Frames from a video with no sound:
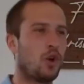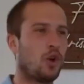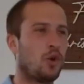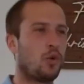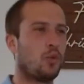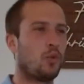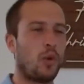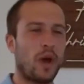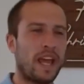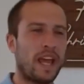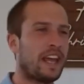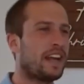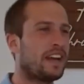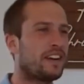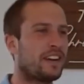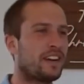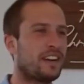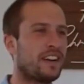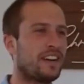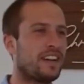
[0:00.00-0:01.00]

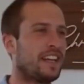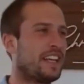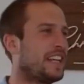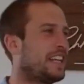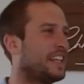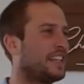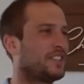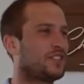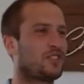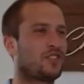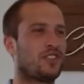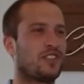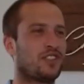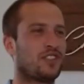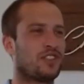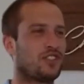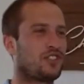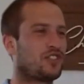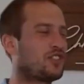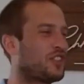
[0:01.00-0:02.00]
Where is the
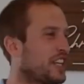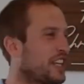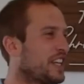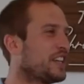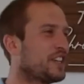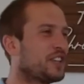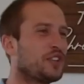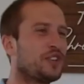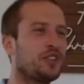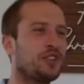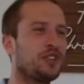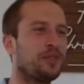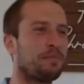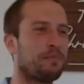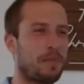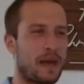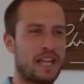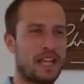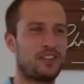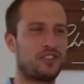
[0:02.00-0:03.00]
single
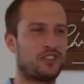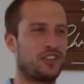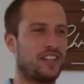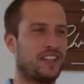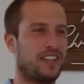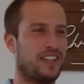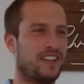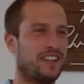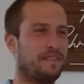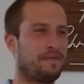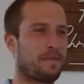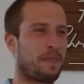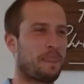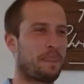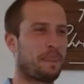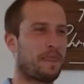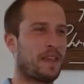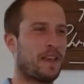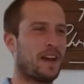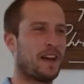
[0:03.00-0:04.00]
mention
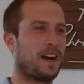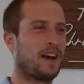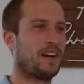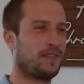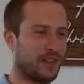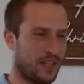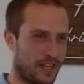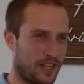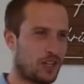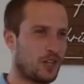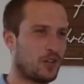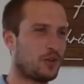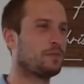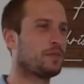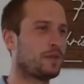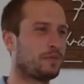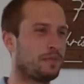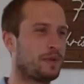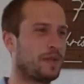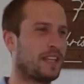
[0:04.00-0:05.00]
of a
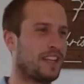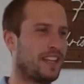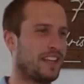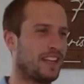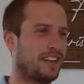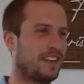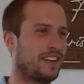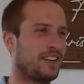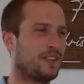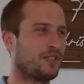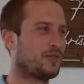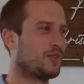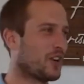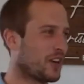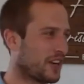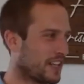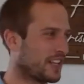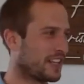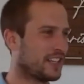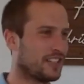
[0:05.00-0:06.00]
human being
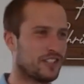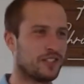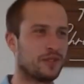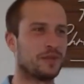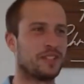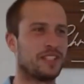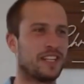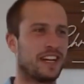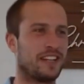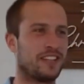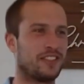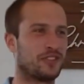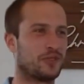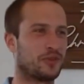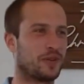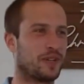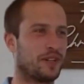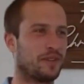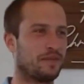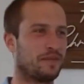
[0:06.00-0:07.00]
running into a
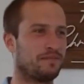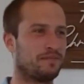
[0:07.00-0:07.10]
dinosaur?